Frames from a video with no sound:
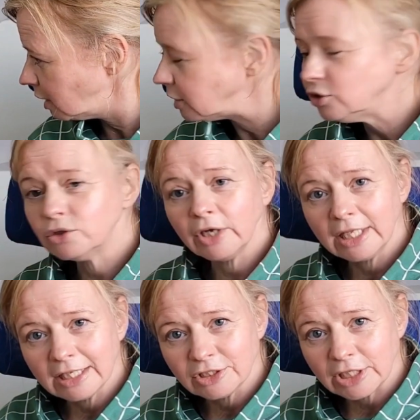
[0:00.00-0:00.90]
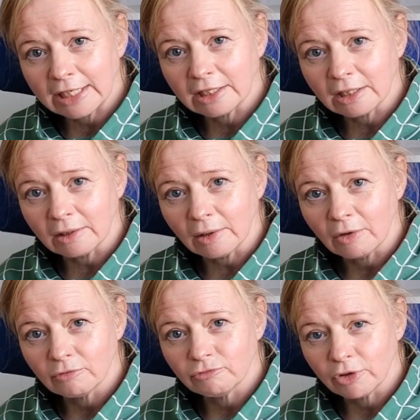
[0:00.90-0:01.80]
enjoying this gentle
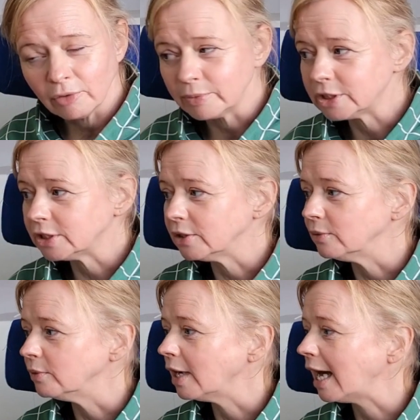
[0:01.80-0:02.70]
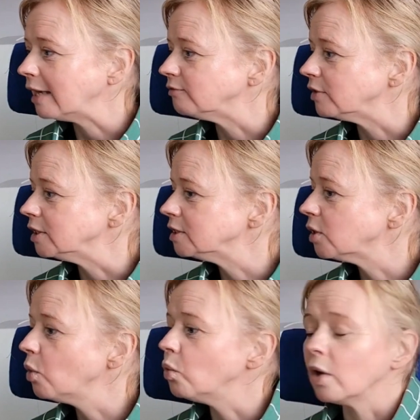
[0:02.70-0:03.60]
run up to Advent.
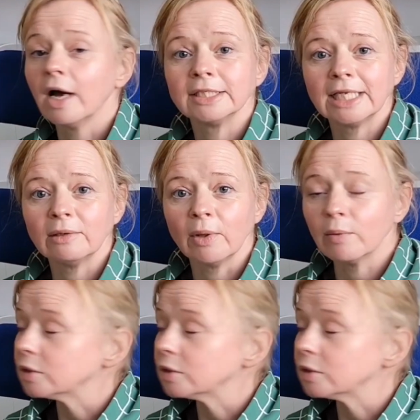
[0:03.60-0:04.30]
Oh, I tell you what, there